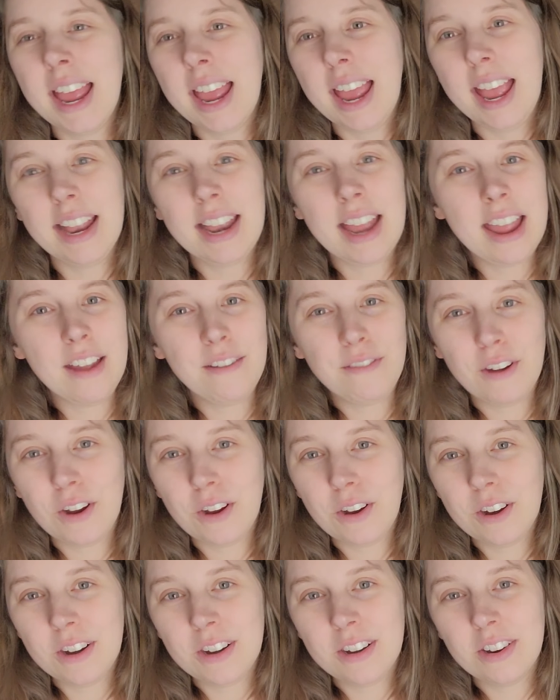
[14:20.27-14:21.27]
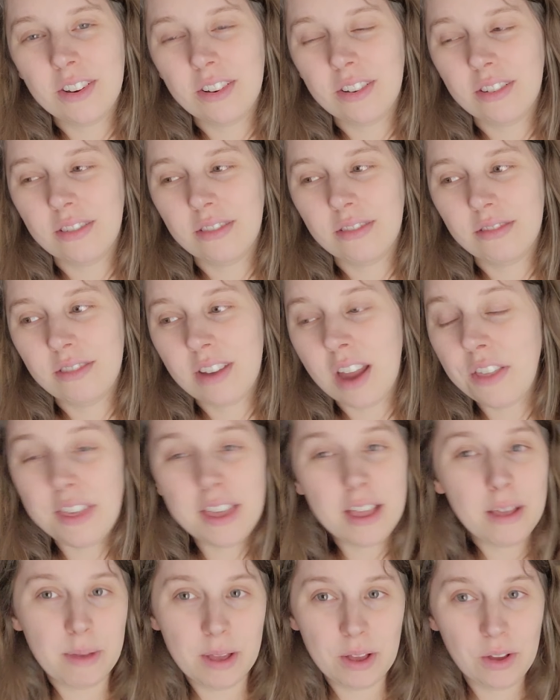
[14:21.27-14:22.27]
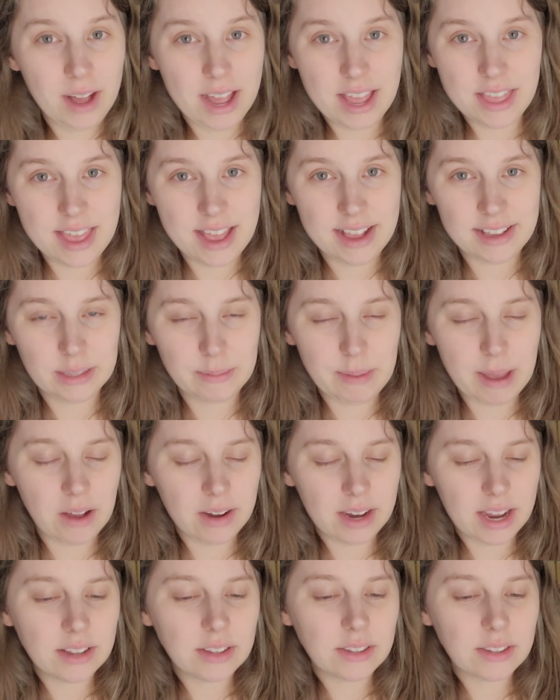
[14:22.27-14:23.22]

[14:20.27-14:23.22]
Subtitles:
And I have heard nothing but great things about it.